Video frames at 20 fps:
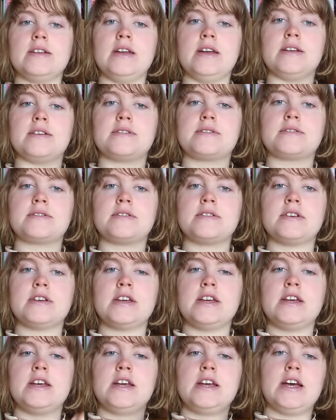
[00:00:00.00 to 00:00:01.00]
Yes.
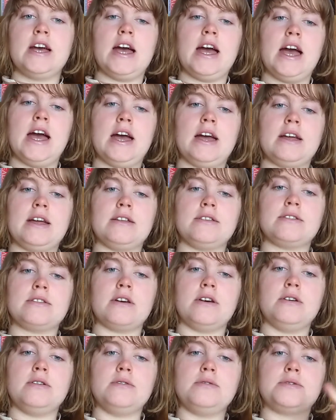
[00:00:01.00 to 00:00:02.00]
And
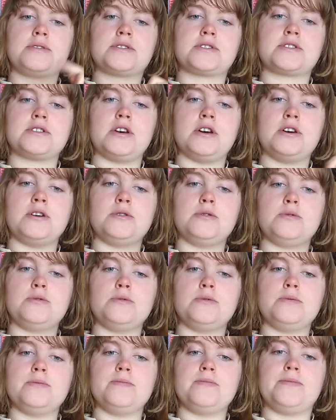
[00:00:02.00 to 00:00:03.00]

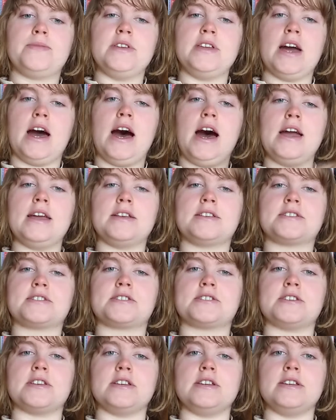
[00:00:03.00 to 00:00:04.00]
also the
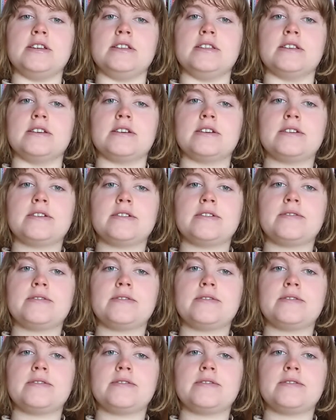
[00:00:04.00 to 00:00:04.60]
ice scene.